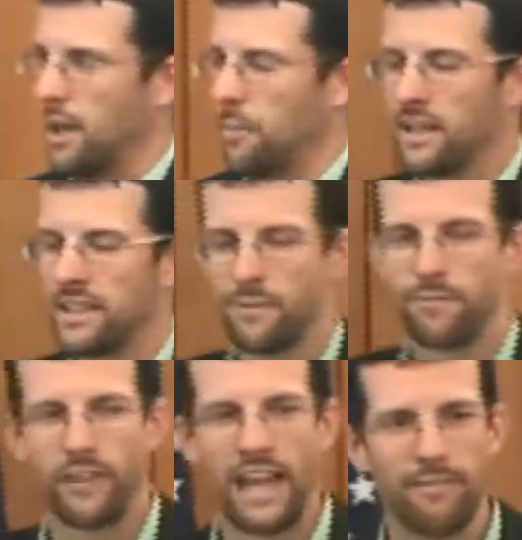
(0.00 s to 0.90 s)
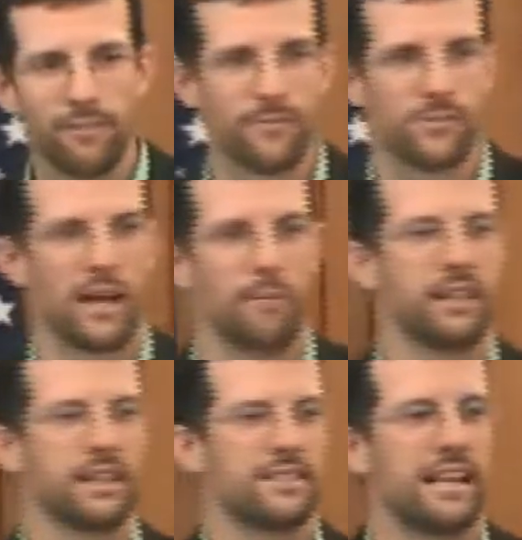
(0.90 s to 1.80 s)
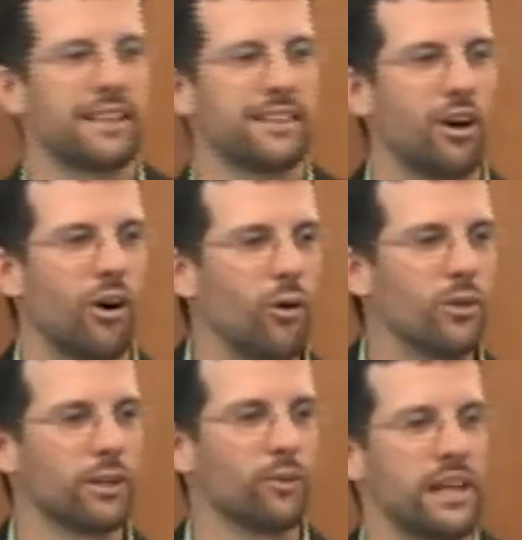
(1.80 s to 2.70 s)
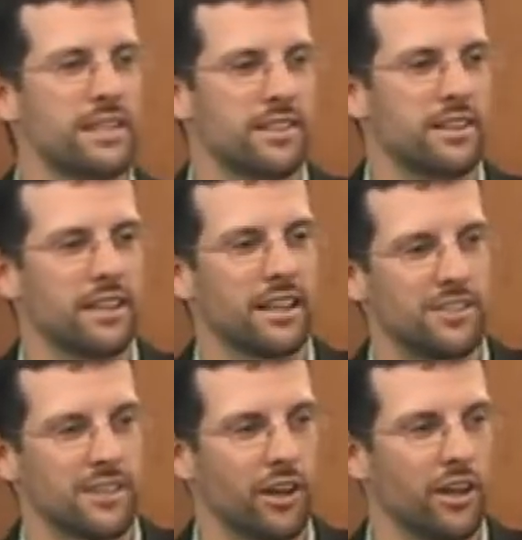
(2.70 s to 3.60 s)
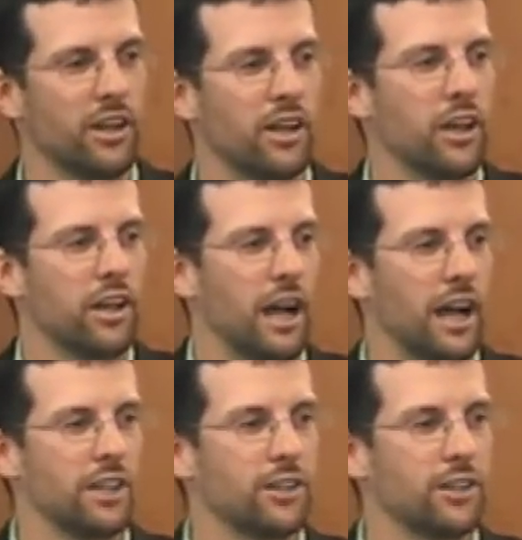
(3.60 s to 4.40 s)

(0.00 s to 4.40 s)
But the flavor of something is not the only reason to consider uh,